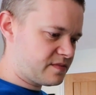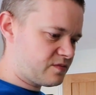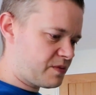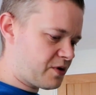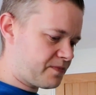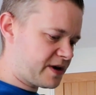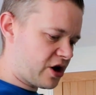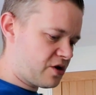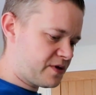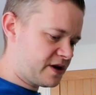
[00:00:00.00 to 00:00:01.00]
We pop it
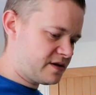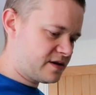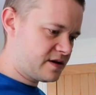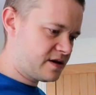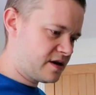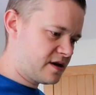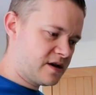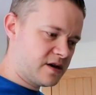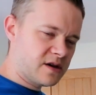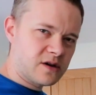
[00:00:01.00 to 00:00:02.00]
open,
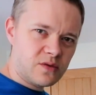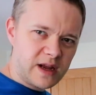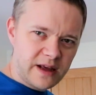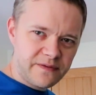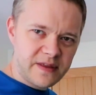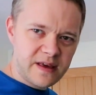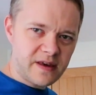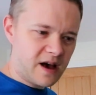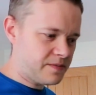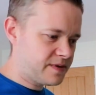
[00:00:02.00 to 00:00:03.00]
we lift this
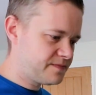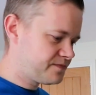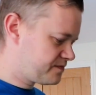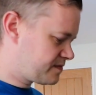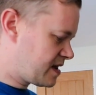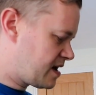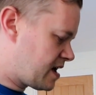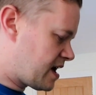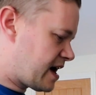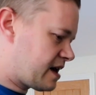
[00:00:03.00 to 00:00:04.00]
up,
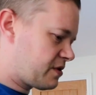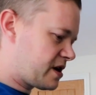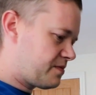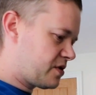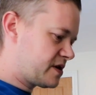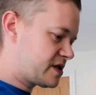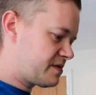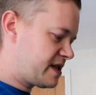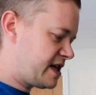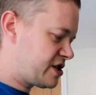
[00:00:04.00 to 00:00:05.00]
and I'm going to put some
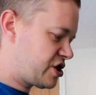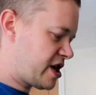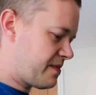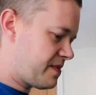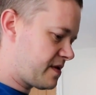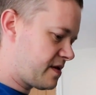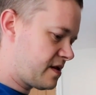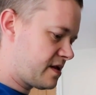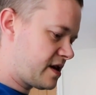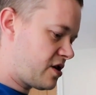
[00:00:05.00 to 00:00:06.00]
of these chips.
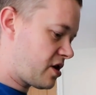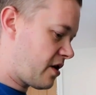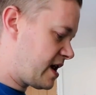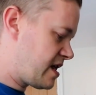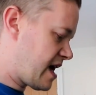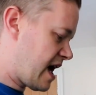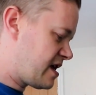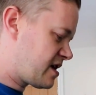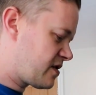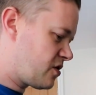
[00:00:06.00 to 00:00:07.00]
They're not going in yet,
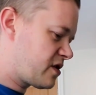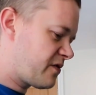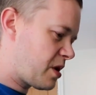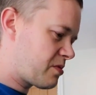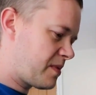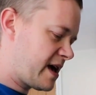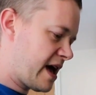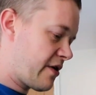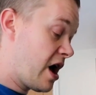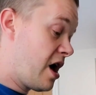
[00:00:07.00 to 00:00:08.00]
you can sort of probably
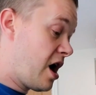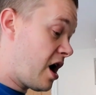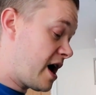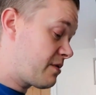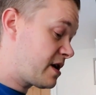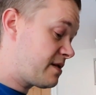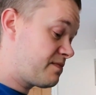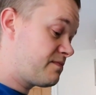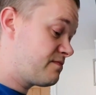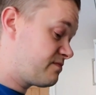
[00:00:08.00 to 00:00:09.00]
hear it. I am going to
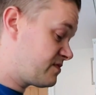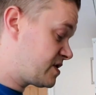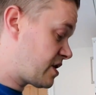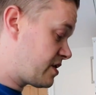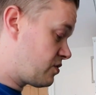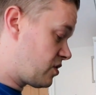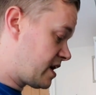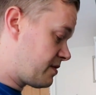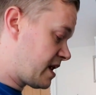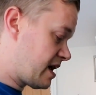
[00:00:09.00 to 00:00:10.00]
show you all
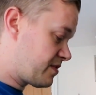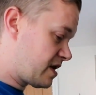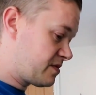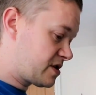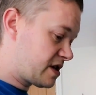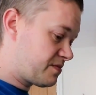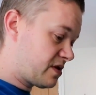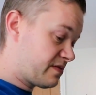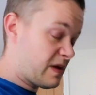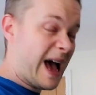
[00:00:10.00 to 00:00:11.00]
in a minute, but I'm just going to
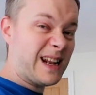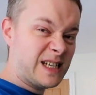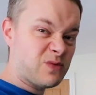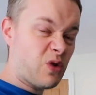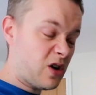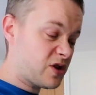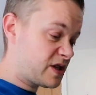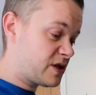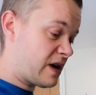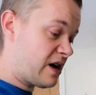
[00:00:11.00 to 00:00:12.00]
put hands washed
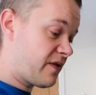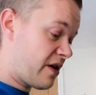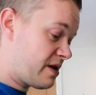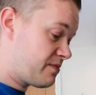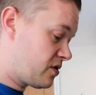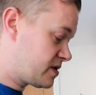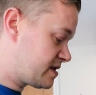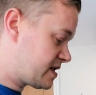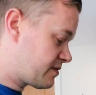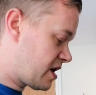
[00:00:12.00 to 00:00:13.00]
as well, very
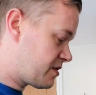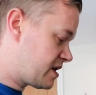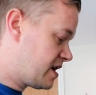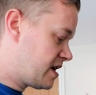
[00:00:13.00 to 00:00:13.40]
important at the moment.